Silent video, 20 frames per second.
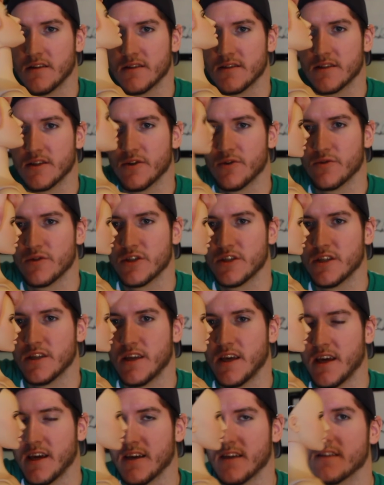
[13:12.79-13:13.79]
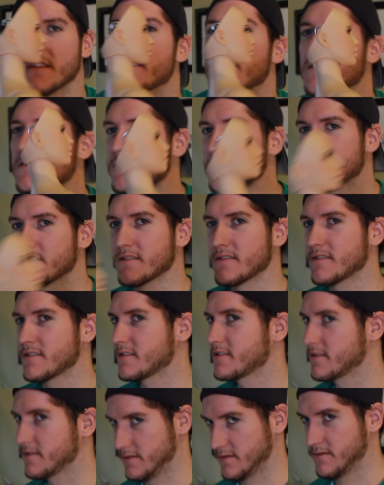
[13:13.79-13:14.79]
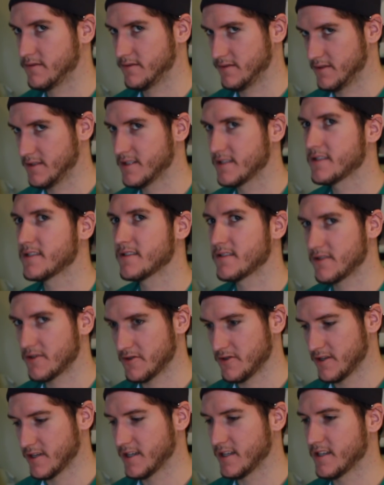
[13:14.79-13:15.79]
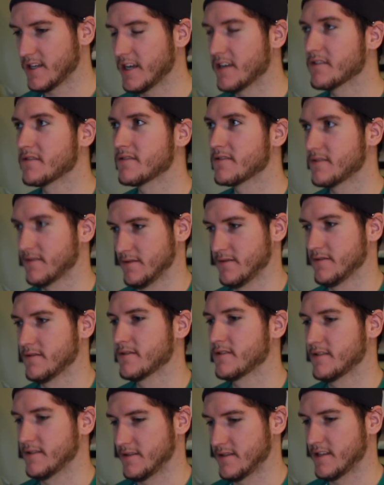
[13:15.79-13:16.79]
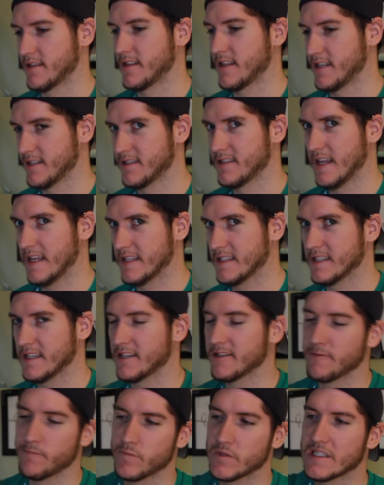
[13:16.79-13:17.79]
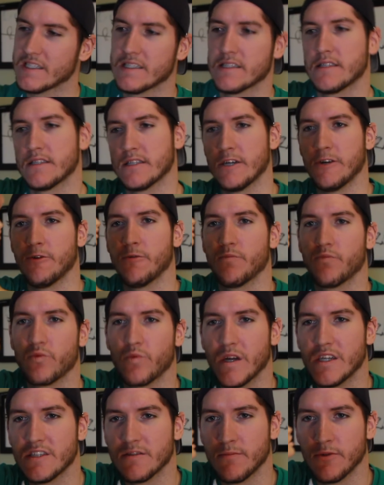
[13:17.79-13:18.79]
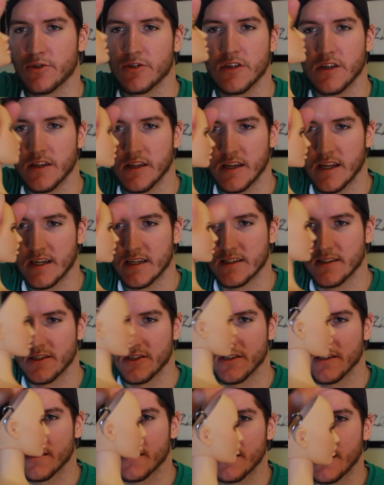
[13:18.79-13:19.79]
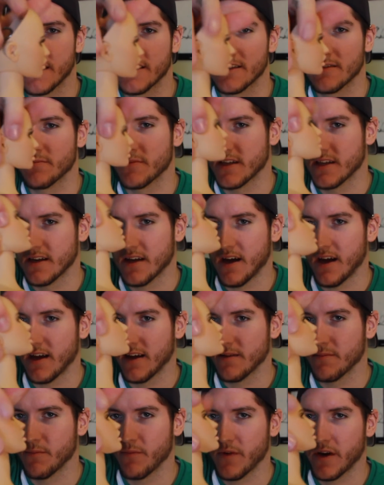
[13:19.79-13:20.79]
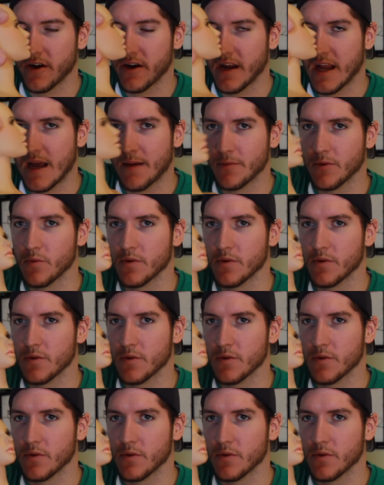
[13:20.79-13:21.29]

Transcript: So she can't... This is her looking down. Like, that's it. Nah, so, range of motion on the neck is just not something I am very happy